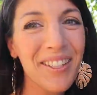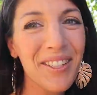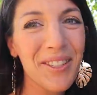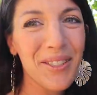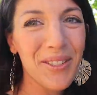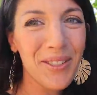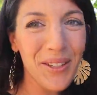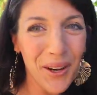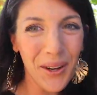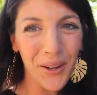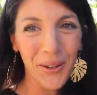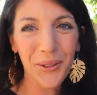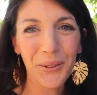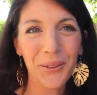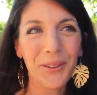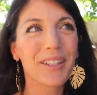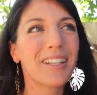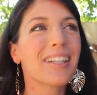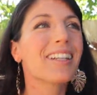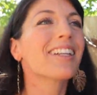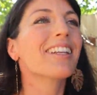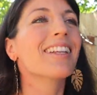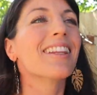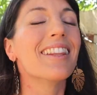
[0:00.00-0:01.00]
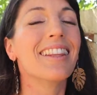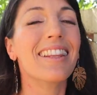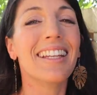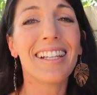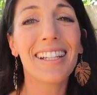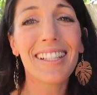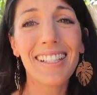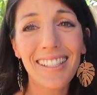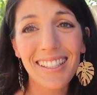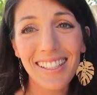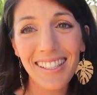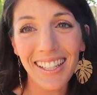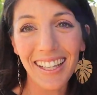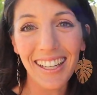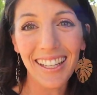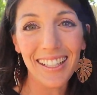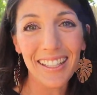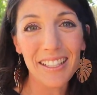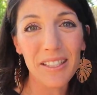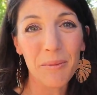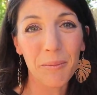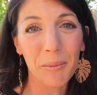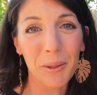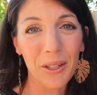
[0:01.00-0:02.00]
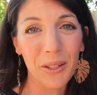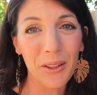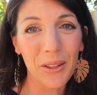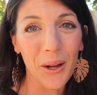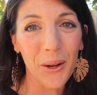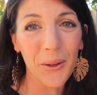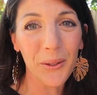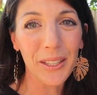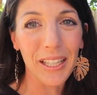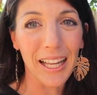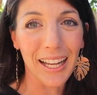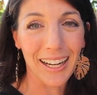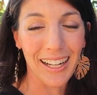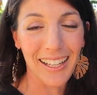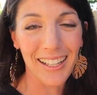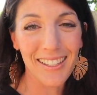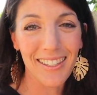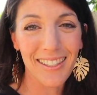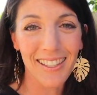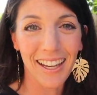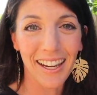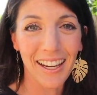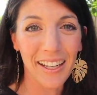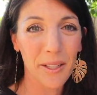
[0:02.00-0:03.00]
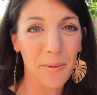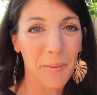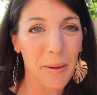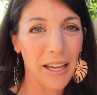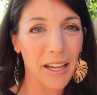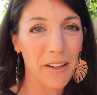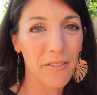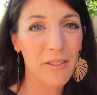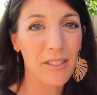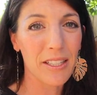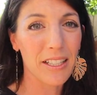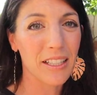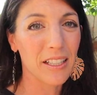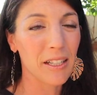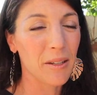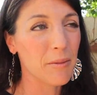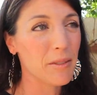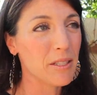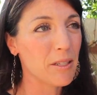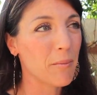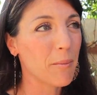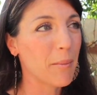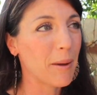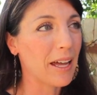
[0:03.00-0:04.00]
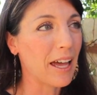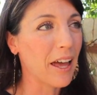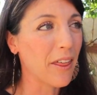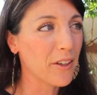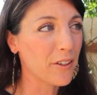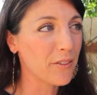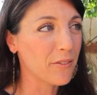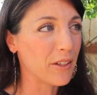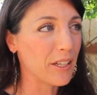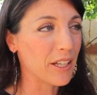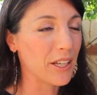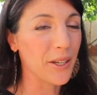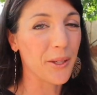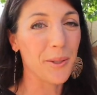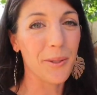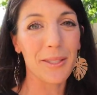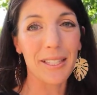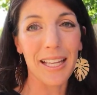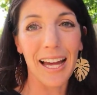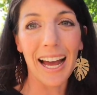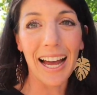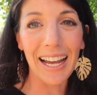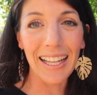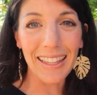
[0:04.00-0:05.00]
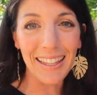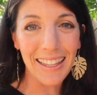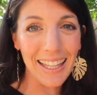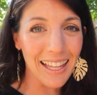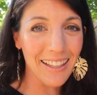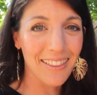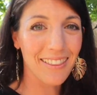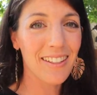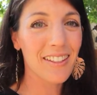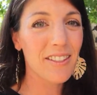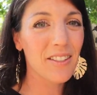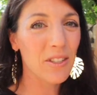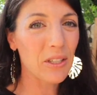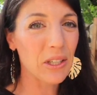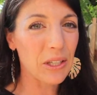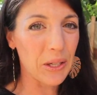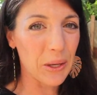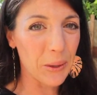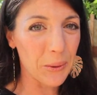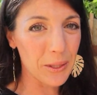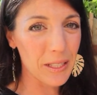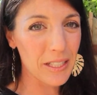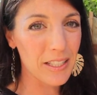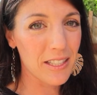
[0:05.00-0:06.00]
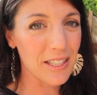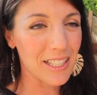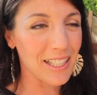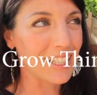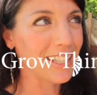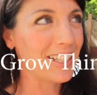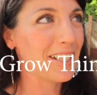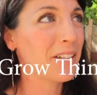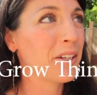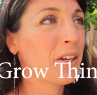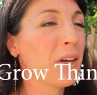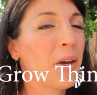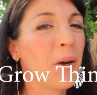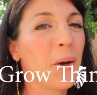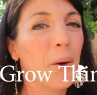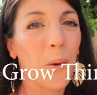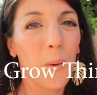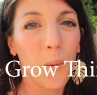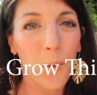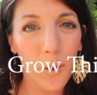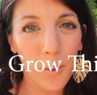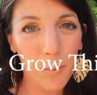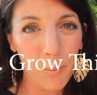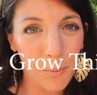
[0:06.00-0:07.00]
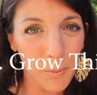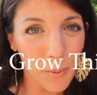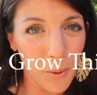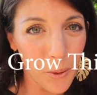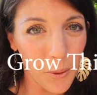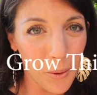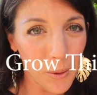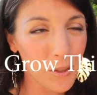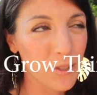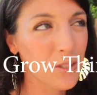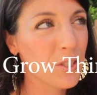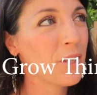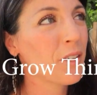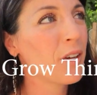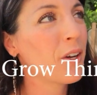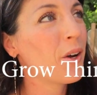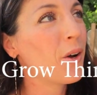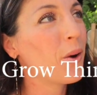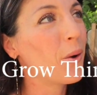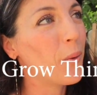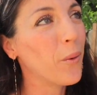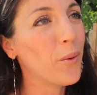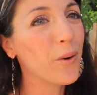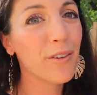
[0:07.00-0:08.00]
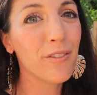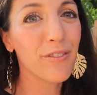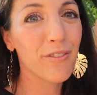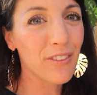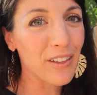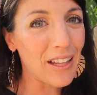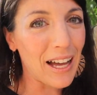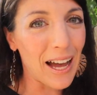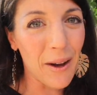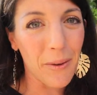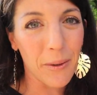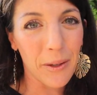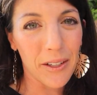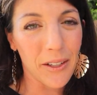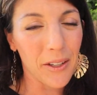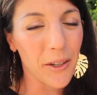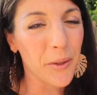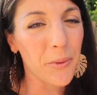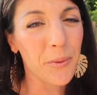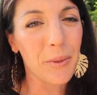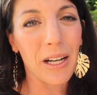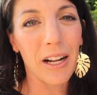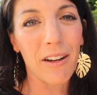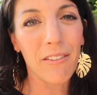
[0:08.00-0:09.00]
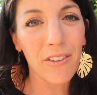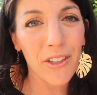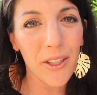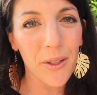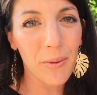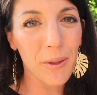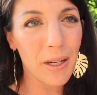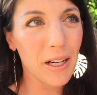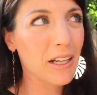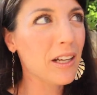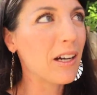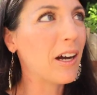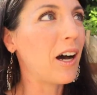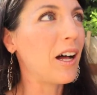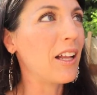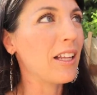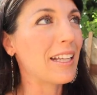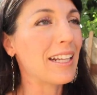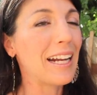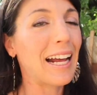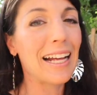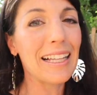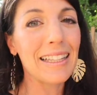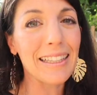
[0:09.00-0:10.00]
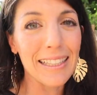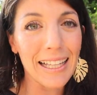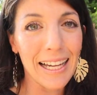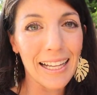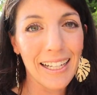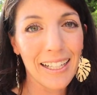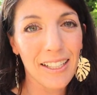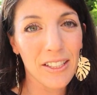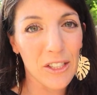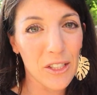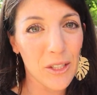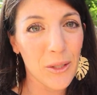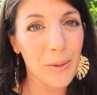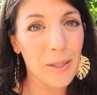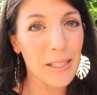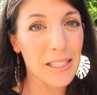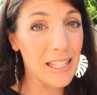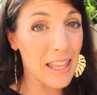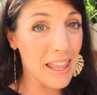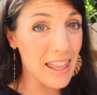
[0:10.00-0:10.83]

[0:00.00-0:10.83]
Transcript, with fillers: So this is Merlot lettuce, and you may have seen in some of my other videos that I let this go to seed or bolt or flower or whatever you want to call it. I let it do its